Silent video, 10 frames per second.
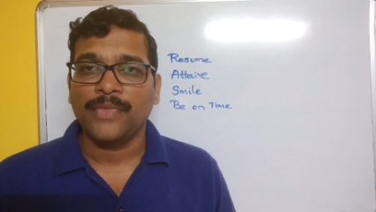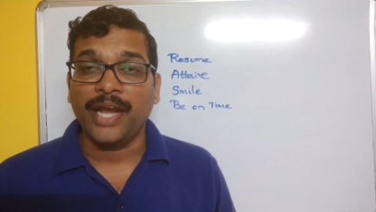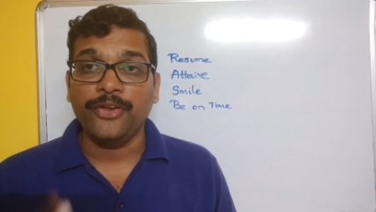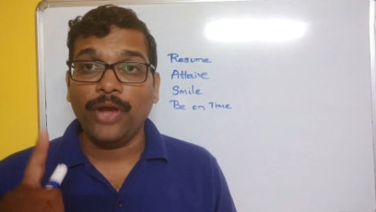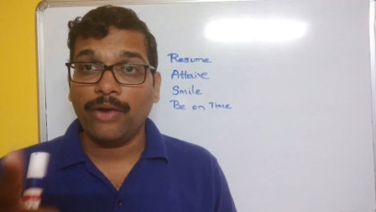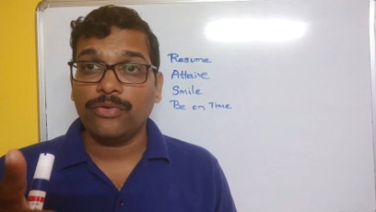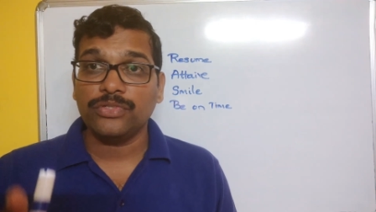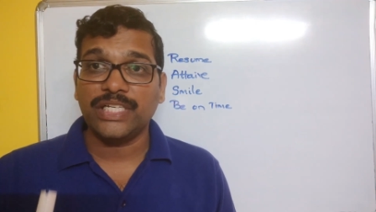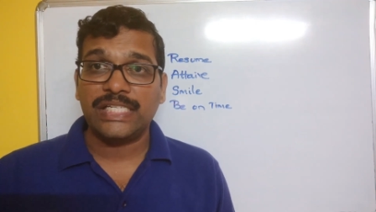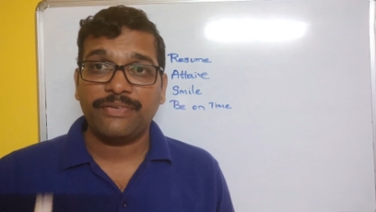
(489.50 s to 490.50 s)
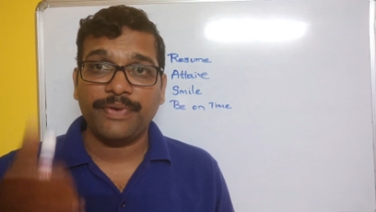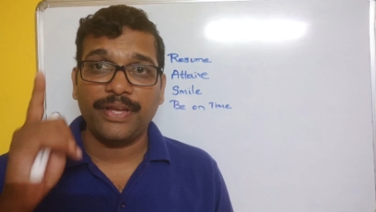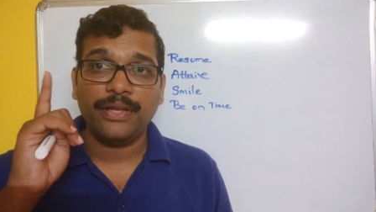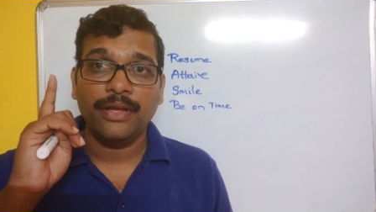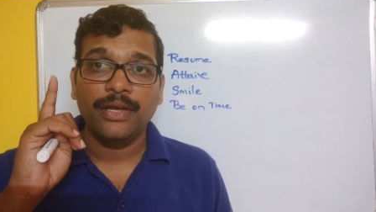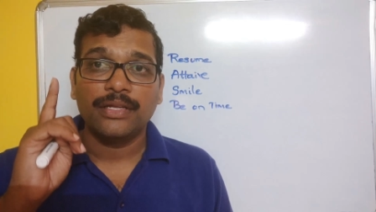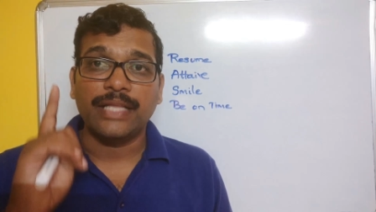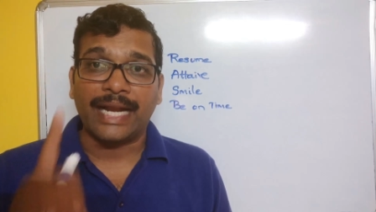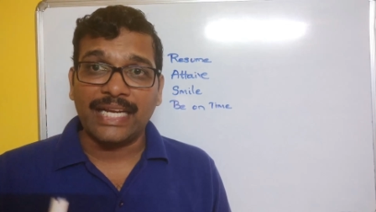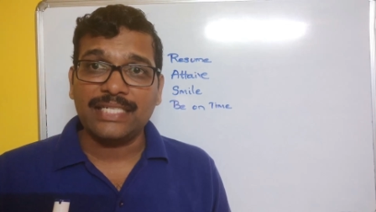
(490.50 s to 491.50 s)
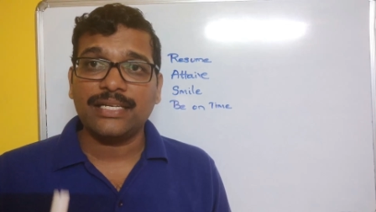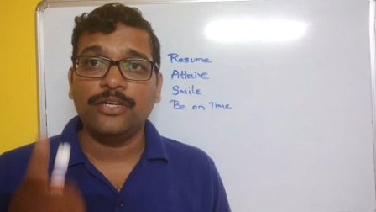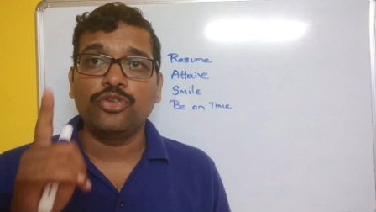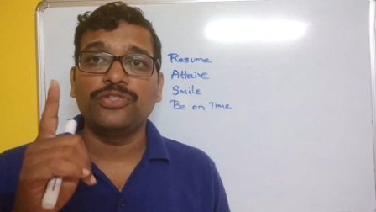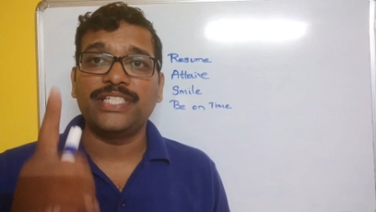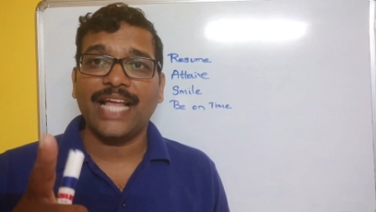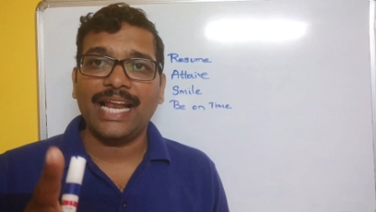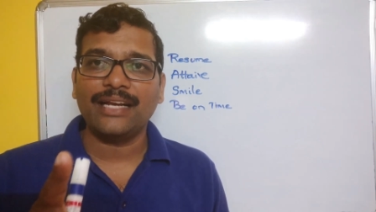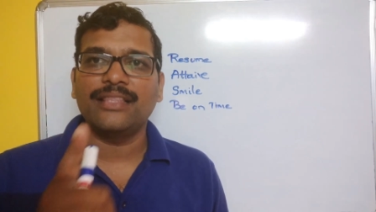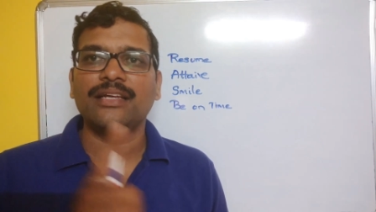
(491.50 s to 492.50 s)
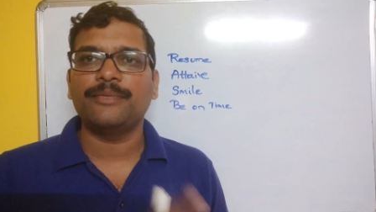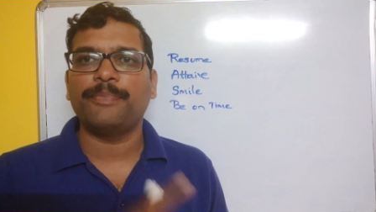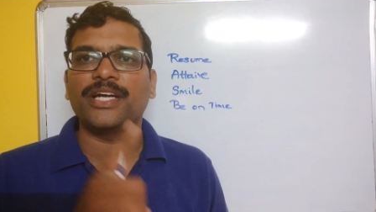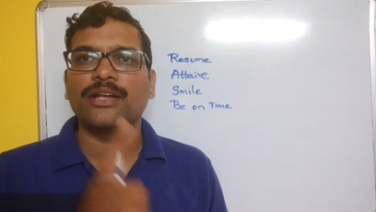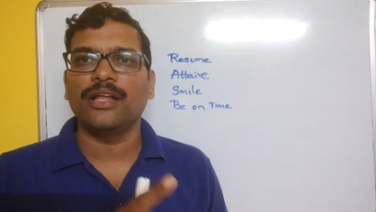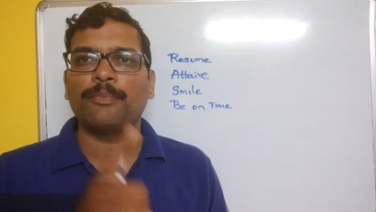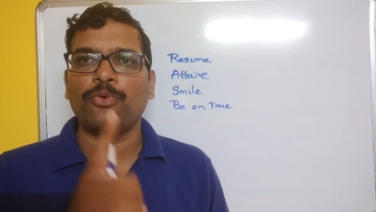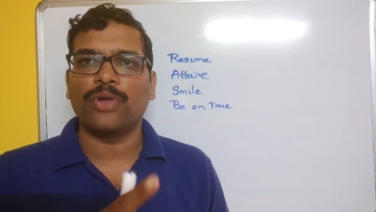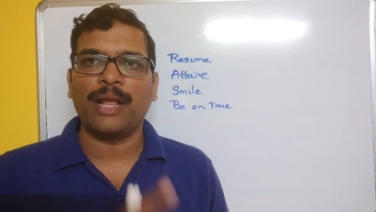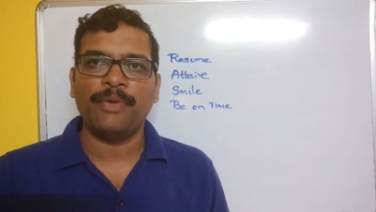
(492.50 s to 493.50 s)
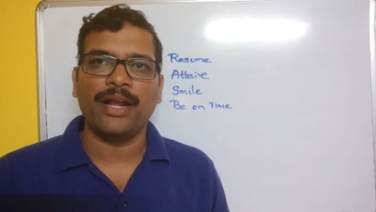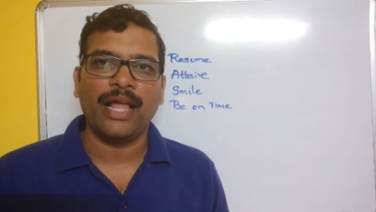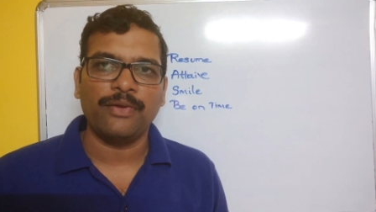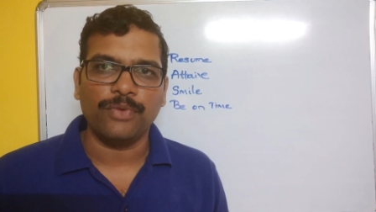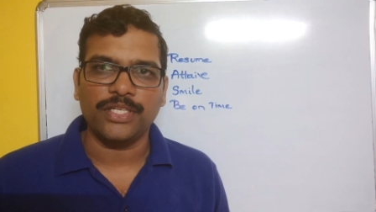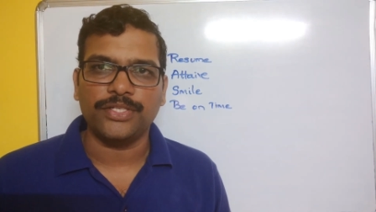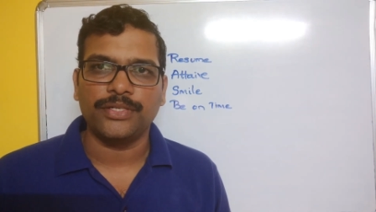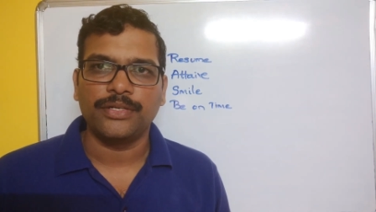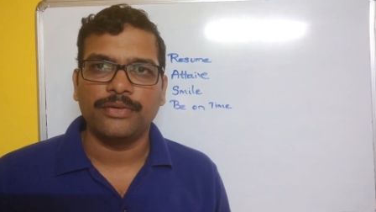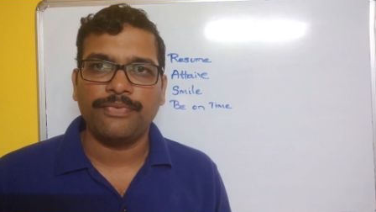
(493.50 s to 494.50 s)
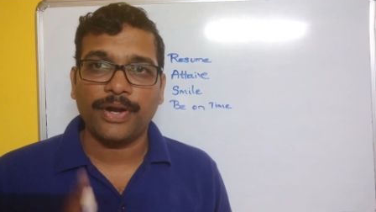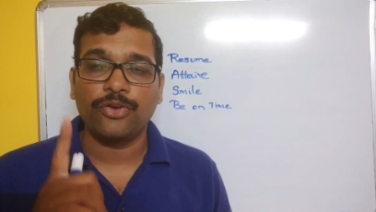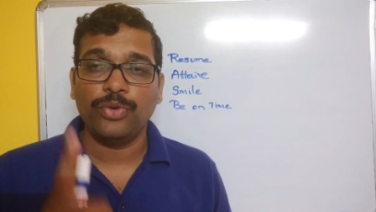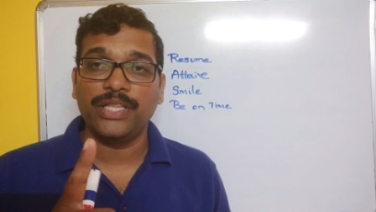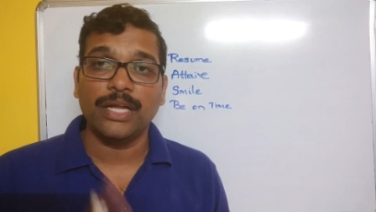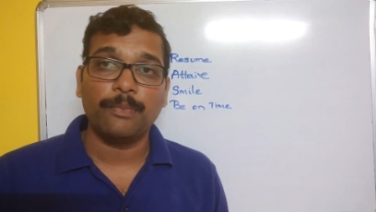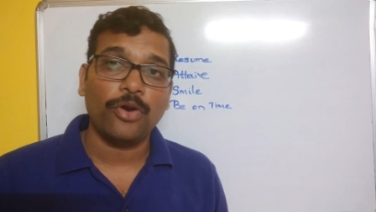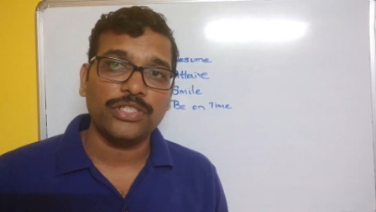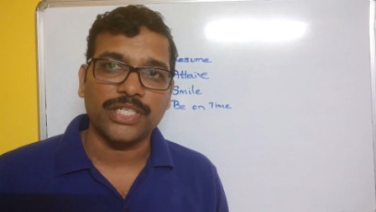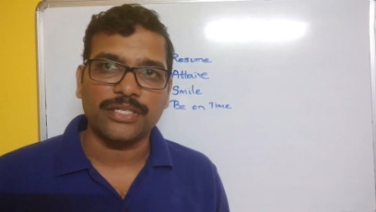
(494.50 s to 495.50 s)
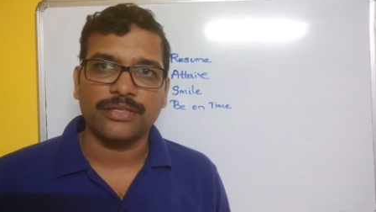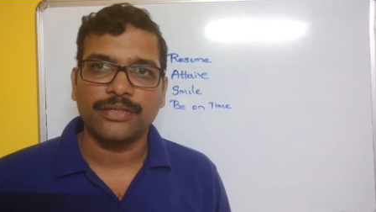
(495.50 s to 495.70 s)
And you have to justify the reason to select that particular programming language for doing that project.